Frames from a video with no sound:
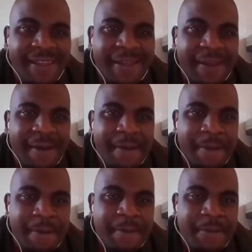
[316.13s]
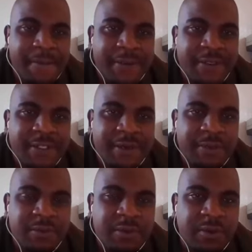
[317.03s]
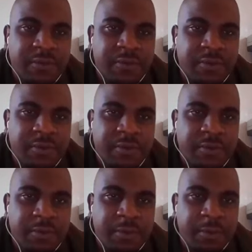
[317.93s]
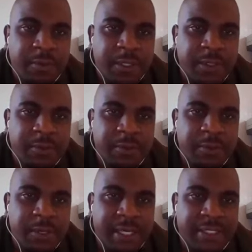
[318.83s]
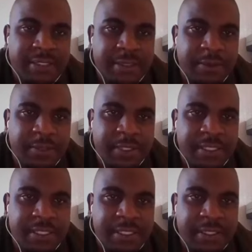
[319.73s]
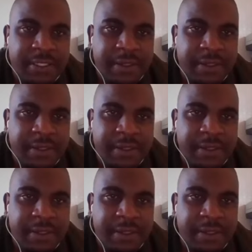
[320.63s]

in terms of when you ask the question.